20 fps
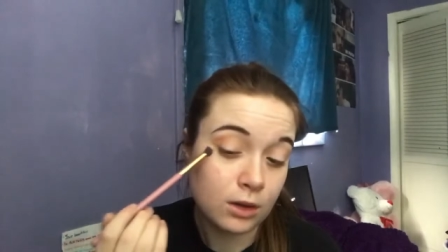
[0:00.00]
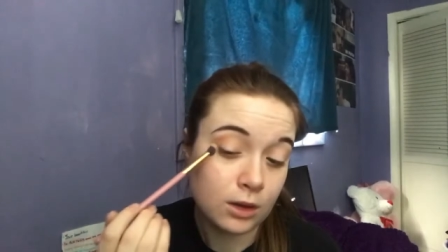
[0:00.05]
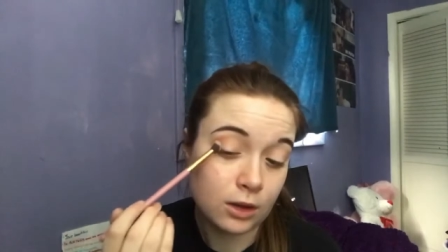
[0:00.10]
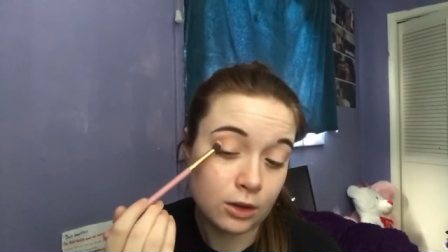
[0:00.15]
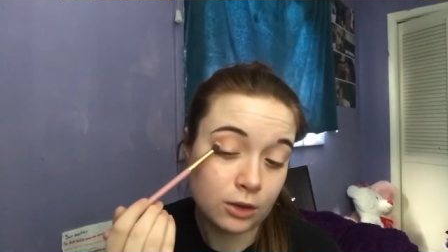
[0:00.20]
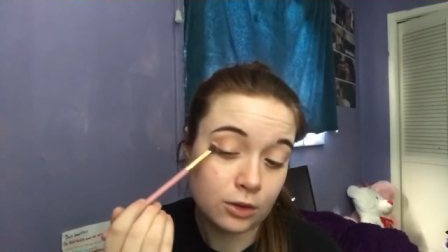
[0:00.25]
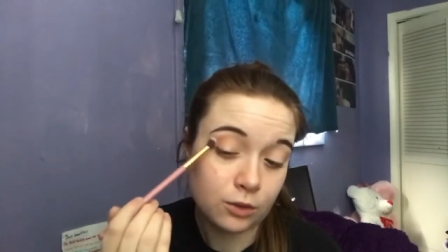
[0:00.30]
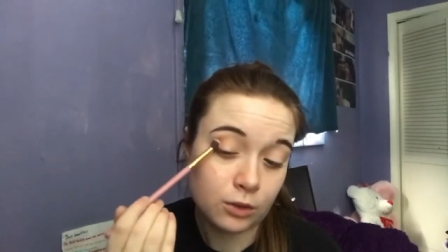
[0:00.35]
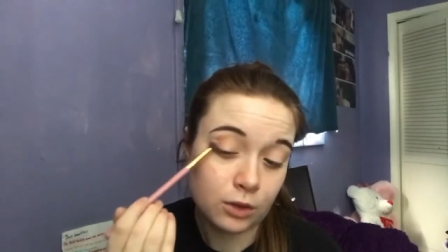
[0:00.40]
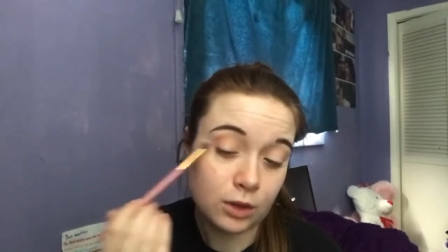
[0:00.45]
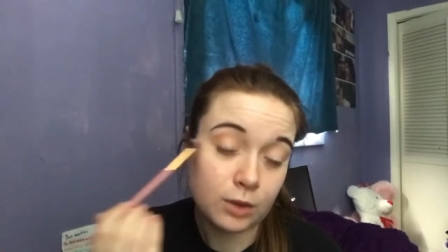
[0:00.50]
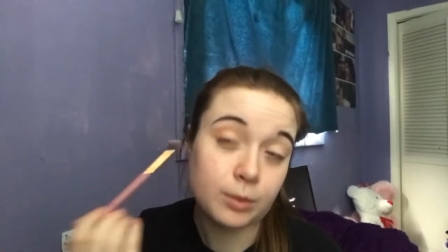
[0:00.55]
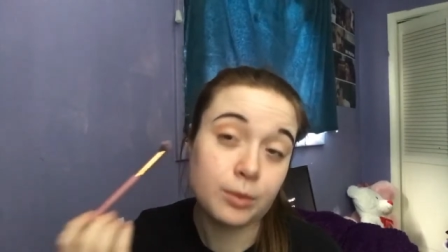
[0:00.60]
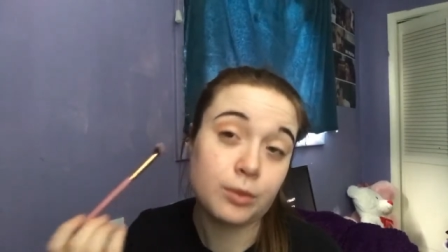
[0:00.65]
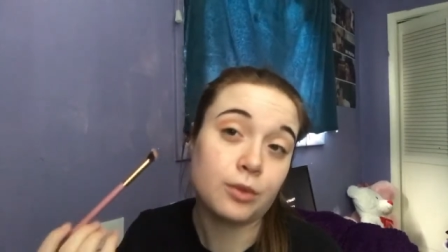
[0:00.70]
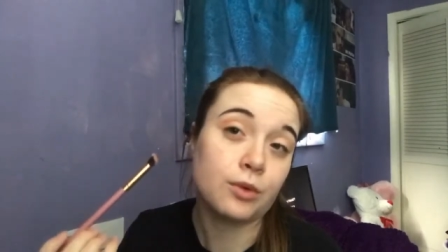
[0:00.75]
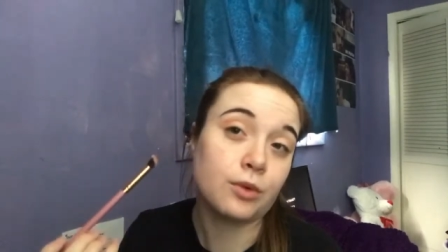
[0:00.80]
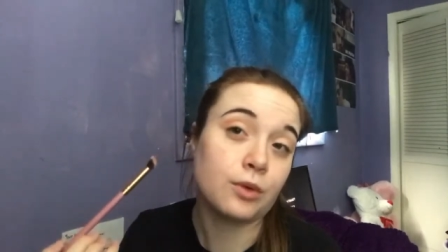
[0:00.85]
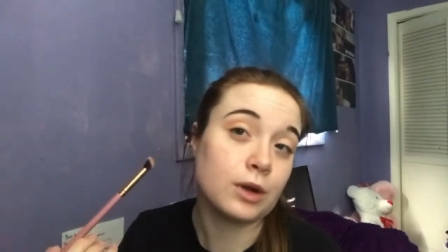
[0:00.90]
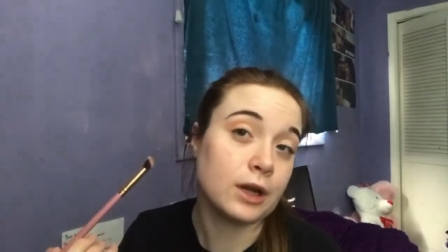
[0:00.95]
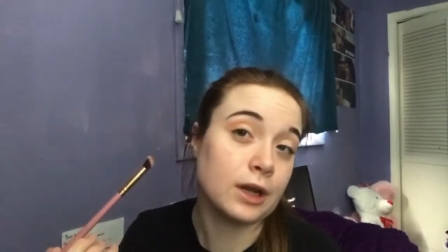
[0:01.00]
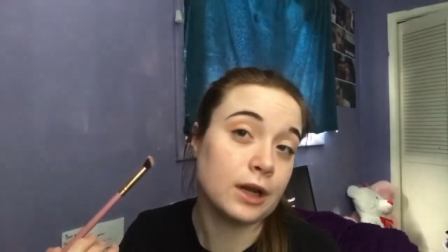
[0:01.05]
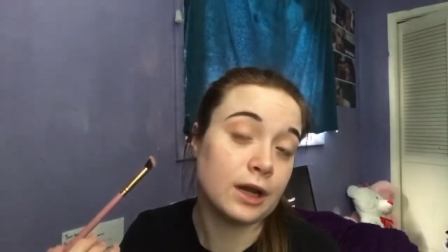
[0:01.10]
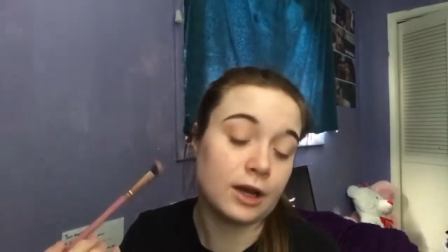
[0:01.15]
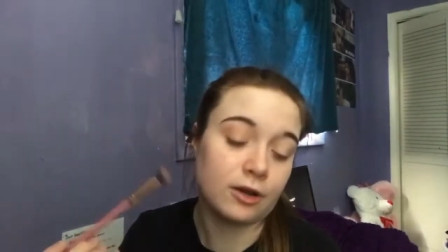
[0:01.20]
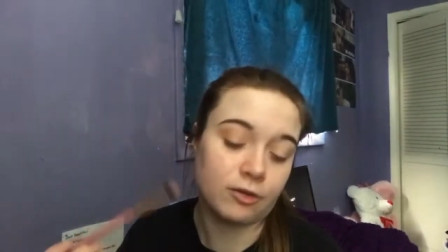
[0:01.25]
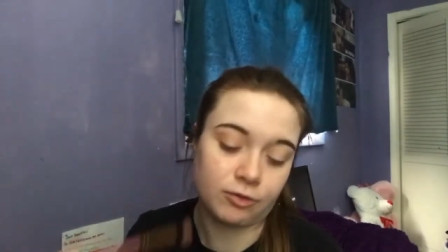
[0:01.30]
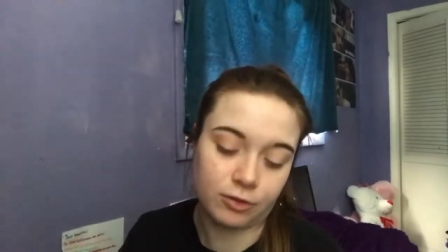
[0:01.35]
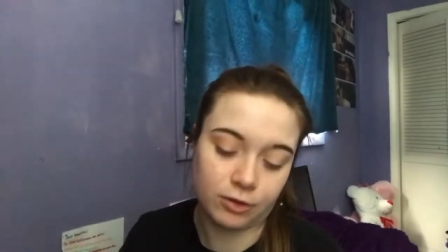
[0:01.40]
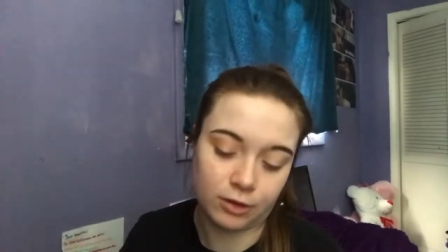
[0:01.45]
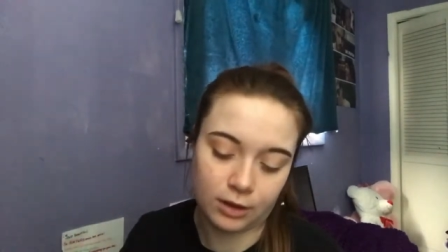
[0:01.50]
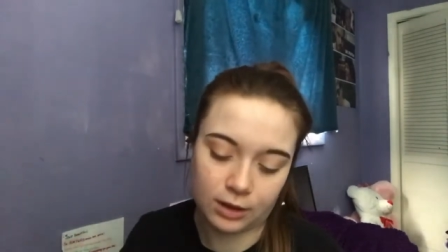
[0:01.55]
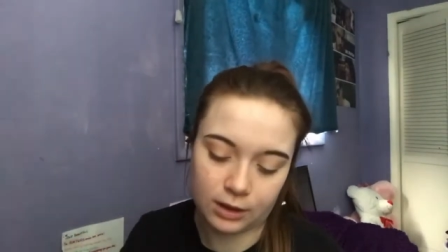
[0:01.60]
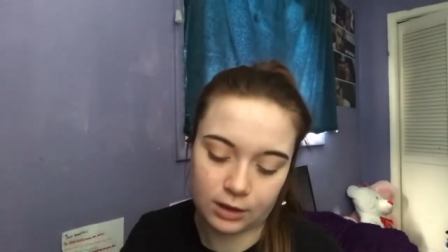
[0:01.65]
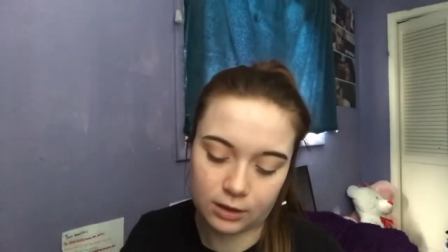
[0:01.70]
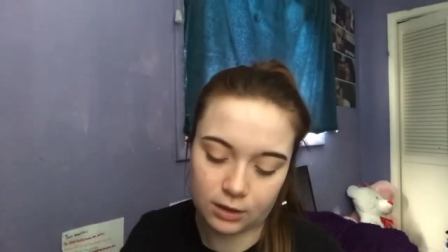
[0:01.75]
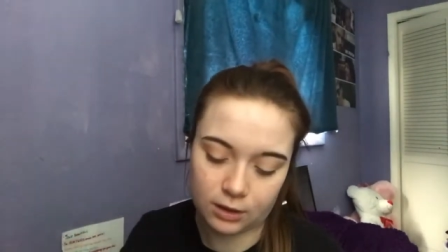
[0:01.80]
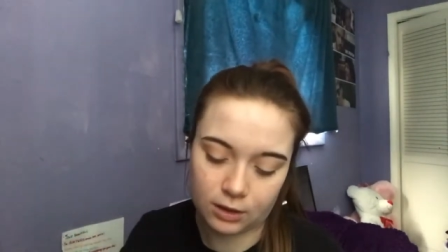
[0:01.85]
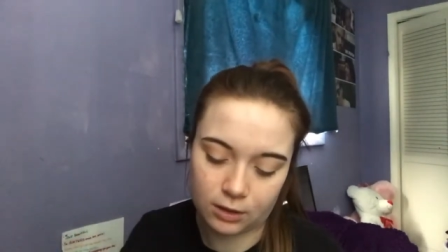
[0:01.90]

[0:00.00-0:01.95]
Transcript: It looks really pretty, I feel like.